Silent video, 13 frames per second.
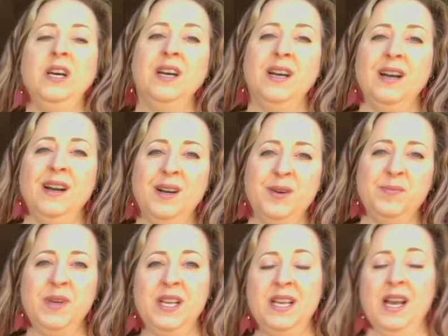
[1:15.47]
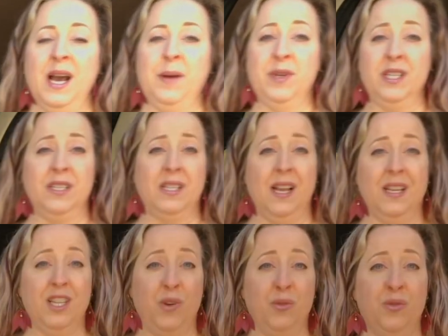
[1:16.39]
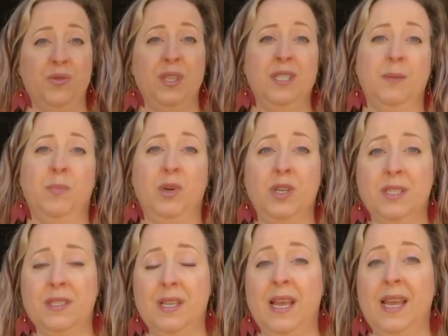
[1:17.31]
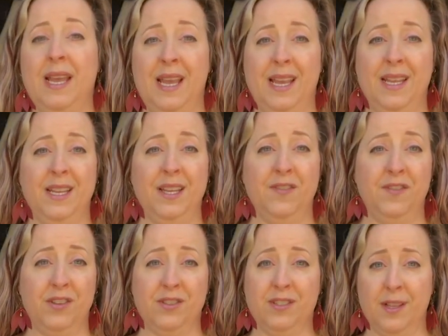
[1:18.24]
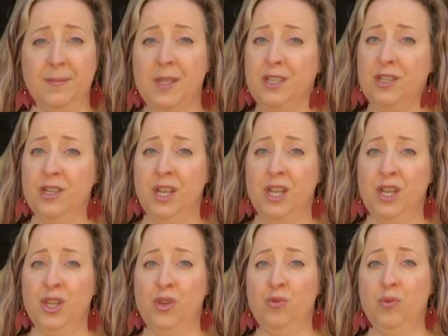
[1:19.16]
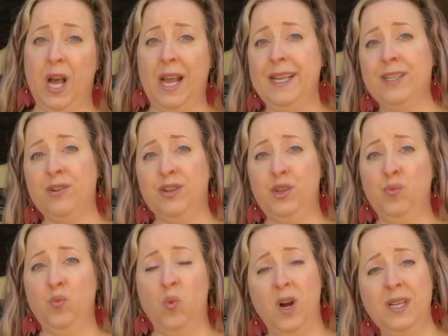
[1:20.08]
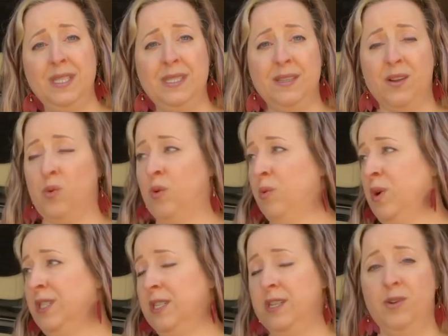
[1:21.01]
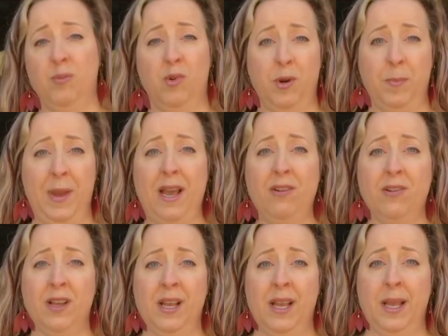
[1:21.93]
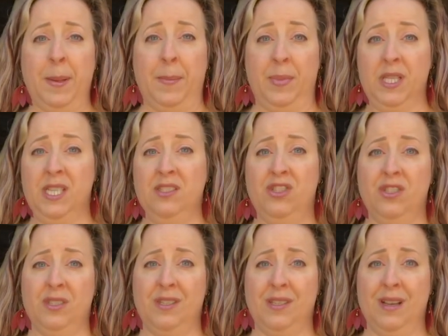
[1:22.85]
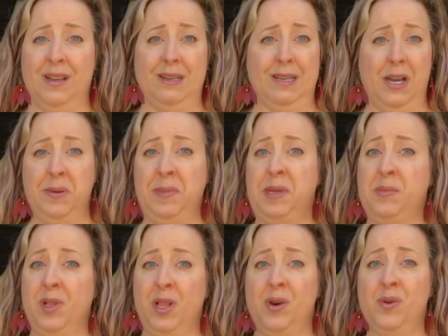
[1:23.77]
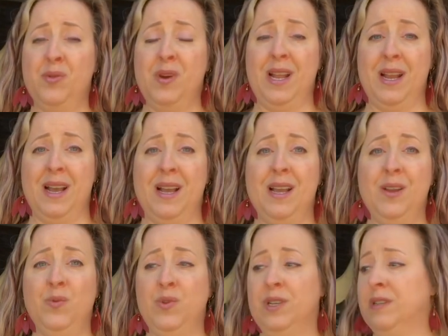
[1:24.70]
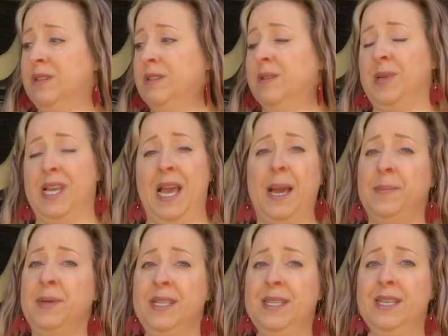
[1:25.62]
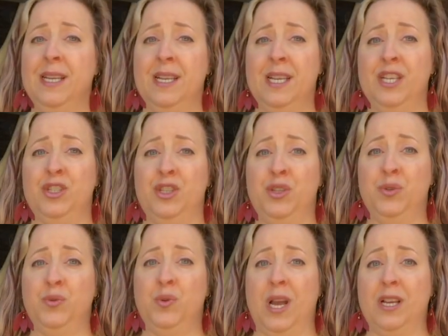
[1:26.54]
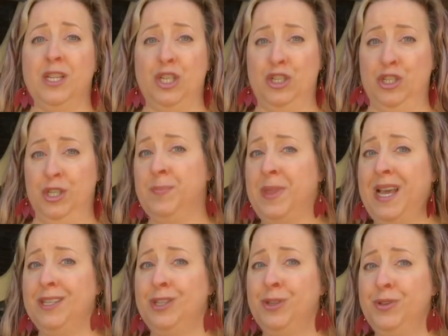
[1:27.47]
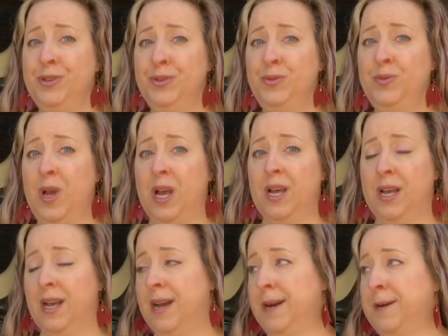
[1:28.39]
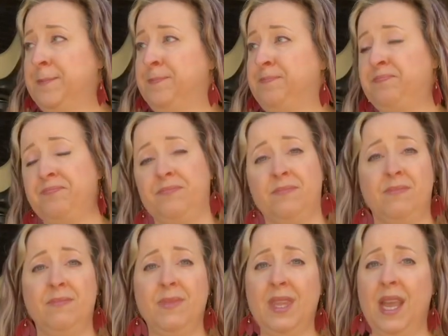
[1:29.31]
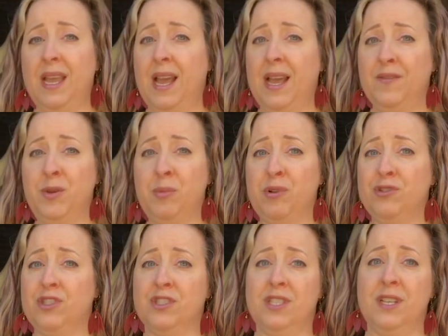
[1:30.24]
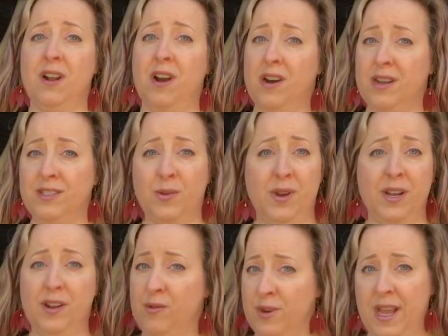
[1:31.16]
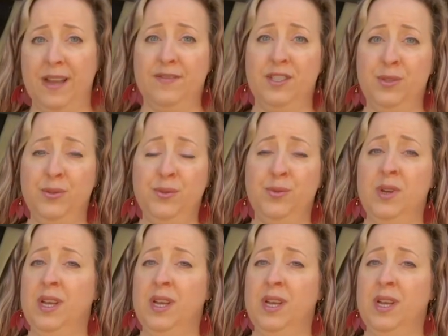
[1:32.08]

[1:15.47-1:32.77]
I'm going to kind of go through these books, and if there's something you like or you want to know more about, please just comment below, and I will be happy to ship that to you, have you purchase it so I don't have to